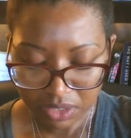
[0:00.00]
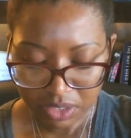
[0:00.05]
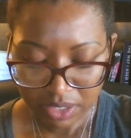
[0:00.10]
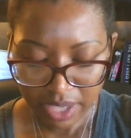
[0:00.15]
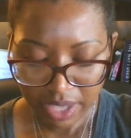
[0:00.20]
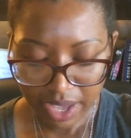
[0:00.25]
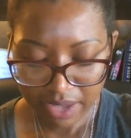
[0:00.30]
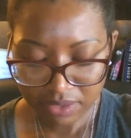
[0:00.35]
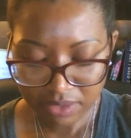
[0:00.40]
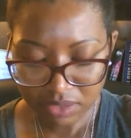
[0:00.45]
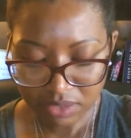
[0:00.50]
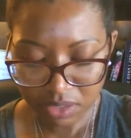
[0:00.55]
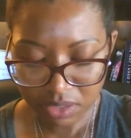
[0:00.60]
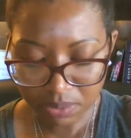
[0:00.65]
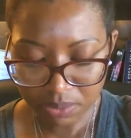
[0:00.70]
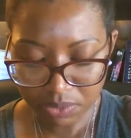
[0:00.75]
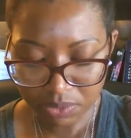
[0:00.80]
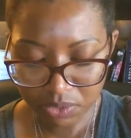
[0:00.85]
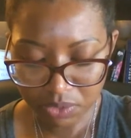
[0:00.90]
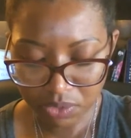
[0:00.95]
The House
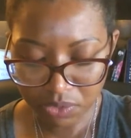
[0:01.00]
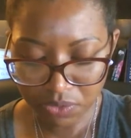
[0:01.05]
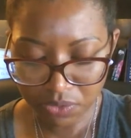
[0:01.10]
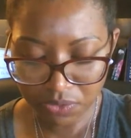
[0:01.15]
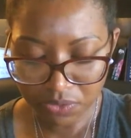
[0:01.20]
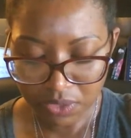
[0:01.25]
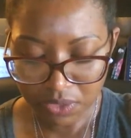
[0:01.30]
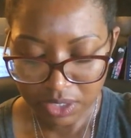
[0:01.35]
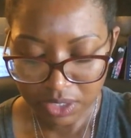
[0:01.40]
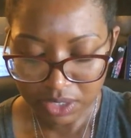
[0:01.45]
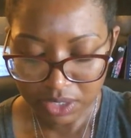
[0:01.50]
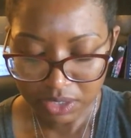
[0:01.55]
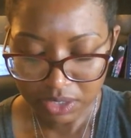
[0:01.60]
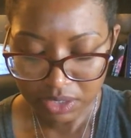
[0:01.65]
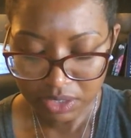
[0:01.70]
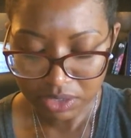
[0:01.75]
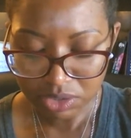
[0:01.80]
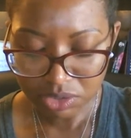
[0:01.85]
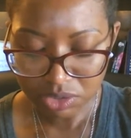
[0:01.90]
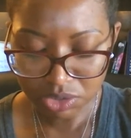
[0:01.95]
approved
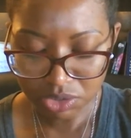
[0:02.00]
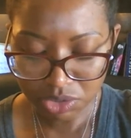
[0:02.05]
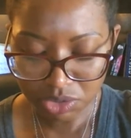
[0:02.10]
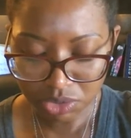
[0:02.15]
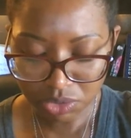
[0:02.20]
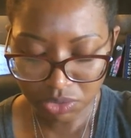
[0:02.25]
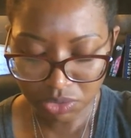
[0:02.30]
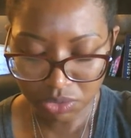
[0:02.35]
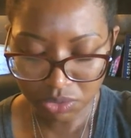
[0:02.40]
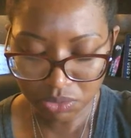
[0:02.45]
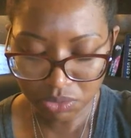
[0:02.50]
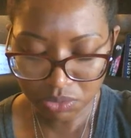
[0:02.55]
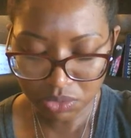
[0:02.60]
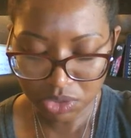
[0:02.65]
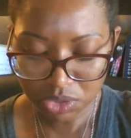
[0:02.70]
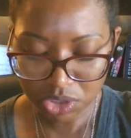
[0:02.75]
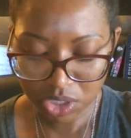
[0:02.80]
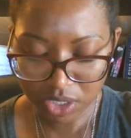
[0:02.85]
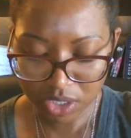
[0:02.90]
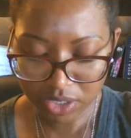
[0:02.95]
2
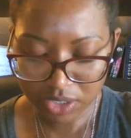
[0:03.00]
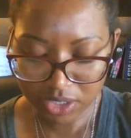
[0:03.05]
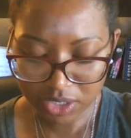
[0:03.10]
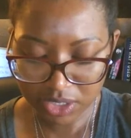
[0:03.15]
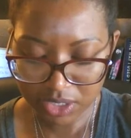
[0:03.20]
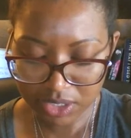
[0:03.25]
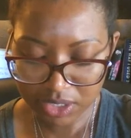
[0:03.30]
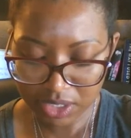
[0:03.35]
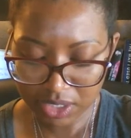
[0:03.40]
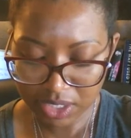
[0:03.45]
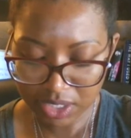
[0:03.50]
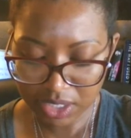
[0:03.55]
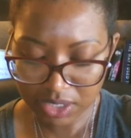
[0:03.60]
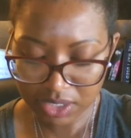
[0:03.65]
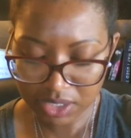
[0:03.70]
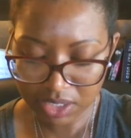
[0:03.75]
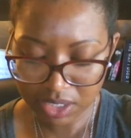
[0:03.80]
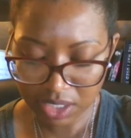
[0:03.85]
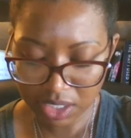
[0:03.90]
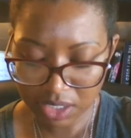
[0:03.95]
charges
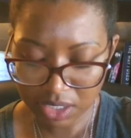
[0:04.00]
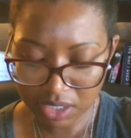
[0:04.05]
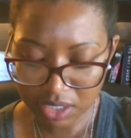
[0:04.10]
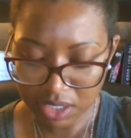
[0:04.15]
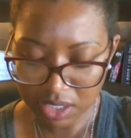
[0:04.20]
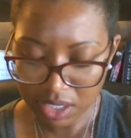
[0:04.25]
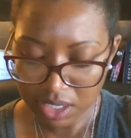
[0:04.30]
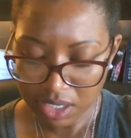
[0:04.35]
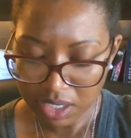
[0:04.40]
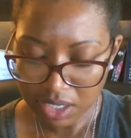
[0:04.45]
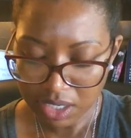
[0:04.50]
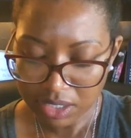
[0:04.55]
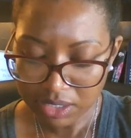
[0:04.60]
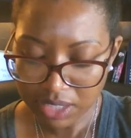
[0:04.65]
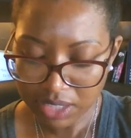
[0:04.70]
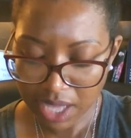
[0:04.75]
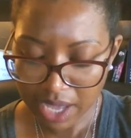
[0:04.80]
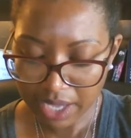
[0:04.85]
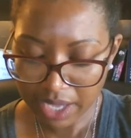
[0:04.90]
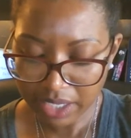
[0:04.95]
against Clinton:
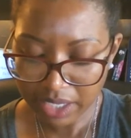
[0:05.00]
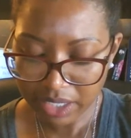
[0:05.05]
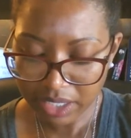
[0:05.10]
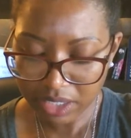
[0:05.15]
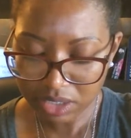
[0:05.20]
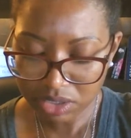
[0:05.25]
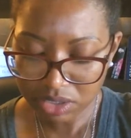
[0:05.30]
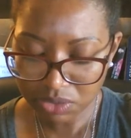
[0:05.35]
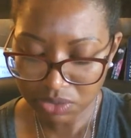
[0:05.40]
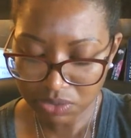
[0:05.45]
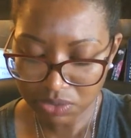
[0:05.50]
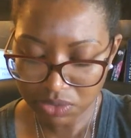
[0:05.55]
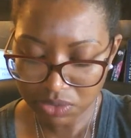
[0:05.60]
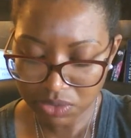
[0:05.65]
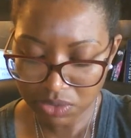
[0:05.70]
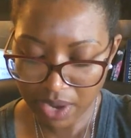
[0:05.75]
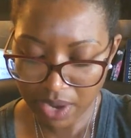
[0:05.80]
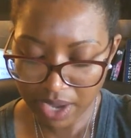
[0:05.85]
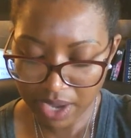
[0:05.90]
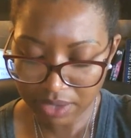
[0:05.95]
lying to the
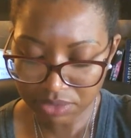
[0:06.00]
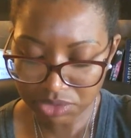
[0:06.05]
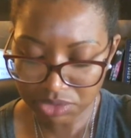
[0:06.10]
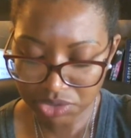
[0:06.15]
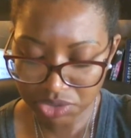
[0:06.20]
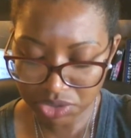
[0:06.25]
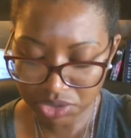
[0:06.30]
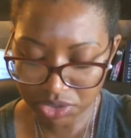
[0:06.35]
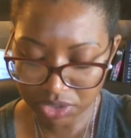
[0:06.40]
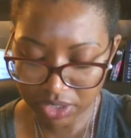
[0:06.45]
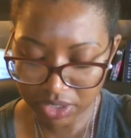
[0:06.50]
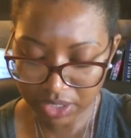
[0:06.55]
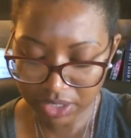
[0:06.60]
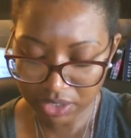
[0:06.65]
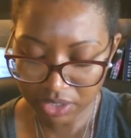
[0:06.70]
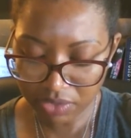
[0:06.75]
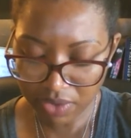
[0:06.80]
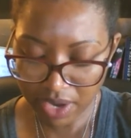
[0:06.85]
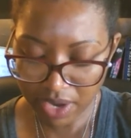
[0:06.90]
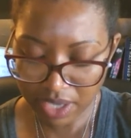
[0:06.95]
grand
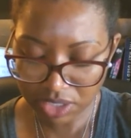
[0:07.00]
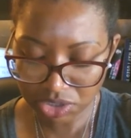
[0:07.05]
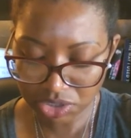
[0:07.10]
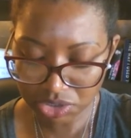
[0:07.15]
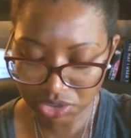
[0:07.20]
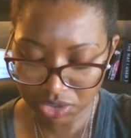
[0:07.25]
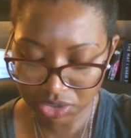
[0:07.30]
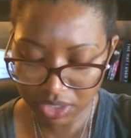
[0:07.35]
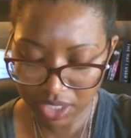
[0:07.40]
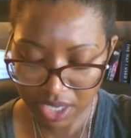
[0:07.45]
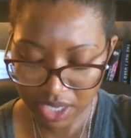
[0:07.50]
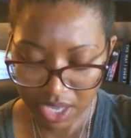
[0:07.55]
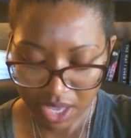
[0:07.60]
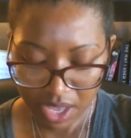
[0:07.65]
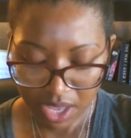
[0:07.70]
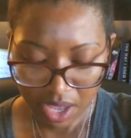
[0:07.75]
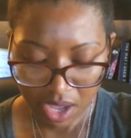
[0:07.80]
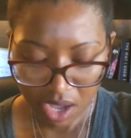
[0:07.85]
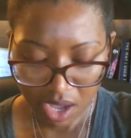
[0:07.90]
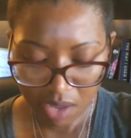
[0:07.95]
jury
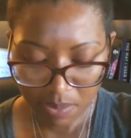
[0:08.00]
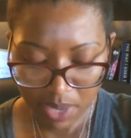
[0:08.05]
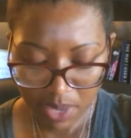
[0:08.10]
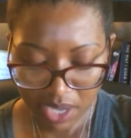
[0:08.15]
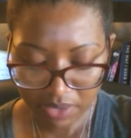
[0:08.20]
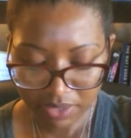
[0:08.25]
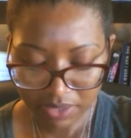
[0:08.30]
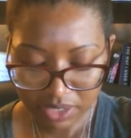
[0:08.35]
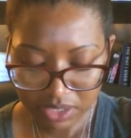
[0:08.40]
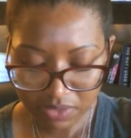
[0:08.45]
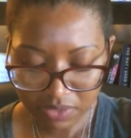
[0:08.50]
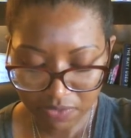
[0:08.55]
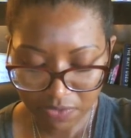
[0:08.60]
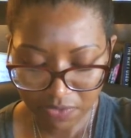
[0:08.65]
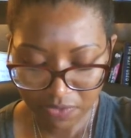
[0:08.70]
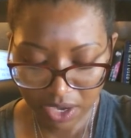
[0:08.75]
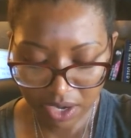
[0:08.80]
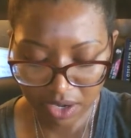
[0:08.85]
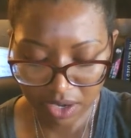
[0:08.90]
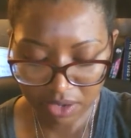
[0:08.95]
about his
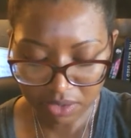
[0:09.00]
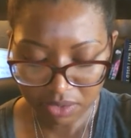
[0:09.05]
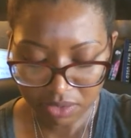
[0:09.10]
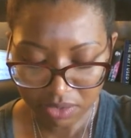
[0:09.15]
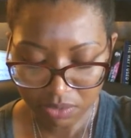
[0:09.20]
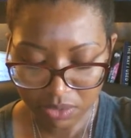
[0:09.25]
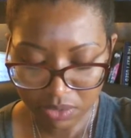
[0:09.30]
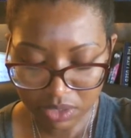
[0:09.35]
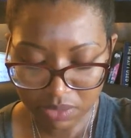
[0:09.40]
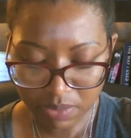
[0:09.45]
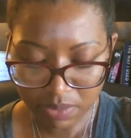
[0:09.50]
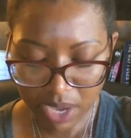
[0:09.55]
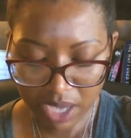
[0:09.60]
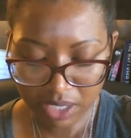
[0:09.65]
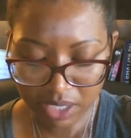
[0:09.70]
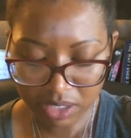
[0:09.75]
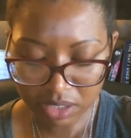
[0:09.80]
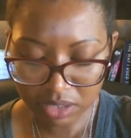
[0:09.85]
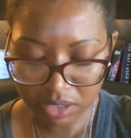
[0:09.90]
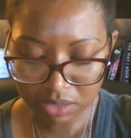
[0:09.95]
affair with
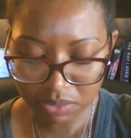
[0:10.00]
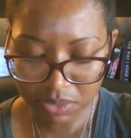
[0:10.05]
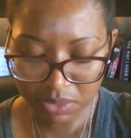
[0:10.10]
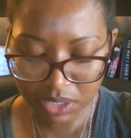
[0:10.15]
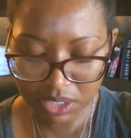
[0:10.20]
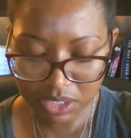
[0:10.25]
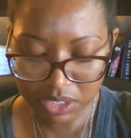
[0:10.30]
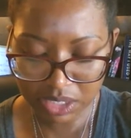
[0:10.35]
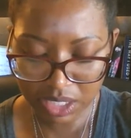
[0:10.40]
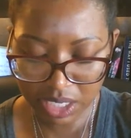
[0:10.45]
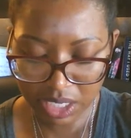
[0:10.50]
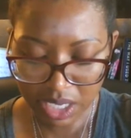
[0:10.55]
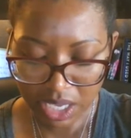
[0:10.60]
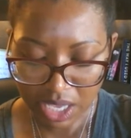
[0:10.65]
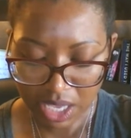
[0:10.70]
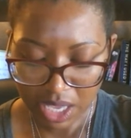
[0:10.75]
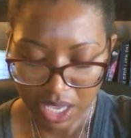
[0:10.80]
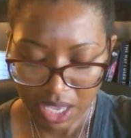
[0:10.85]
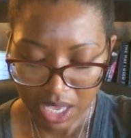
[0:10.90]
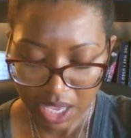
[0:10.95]
Monica Lewinsky
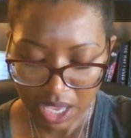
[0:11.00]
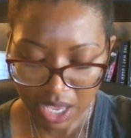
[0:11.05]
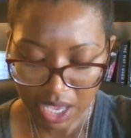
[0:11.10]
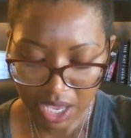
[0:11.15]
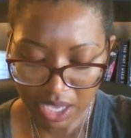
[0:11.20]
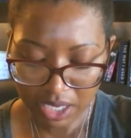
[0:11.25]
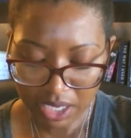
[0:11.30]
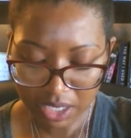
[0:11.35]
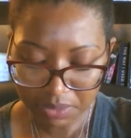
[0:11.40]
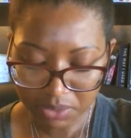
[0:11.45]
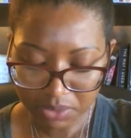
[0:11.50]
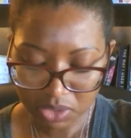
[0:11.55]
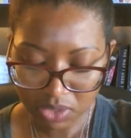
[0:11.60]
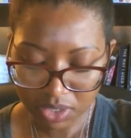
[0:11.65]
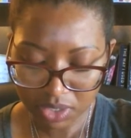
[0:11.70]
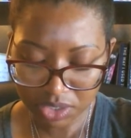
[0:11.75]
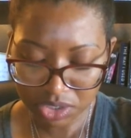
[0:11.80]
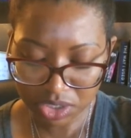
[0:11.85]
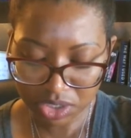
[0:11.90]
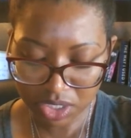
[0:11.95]
and
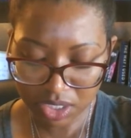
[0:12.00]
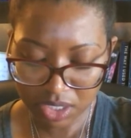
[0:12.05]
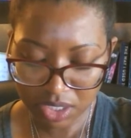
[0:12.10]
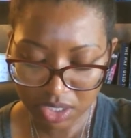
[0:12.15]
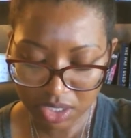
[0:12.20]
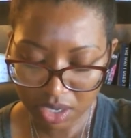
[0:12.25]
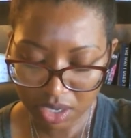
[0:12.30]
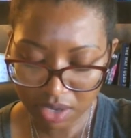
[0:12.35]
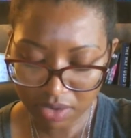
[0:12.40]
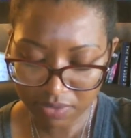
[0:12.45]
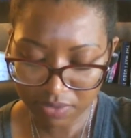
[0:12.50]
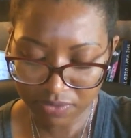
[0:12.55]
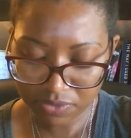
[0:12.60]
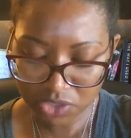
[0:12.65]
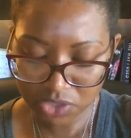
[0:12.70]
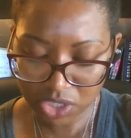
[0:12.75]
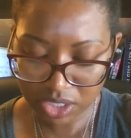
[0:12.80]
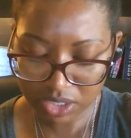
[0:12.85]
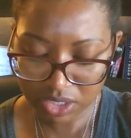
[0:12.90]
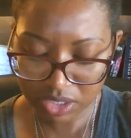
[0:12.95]
obstruction of
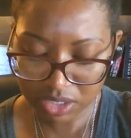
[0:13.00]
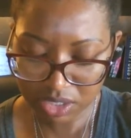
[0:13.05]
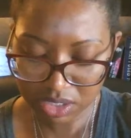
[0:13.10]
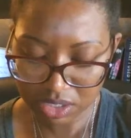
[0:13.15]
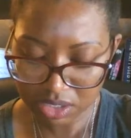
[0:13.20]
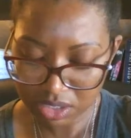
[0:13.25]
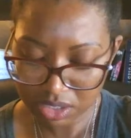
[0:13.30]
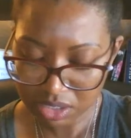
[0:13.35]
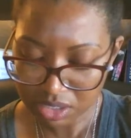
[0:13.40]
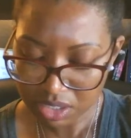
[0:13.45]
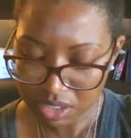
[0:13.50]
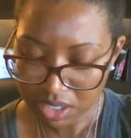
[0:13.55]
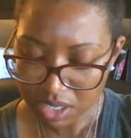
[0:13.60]
justice.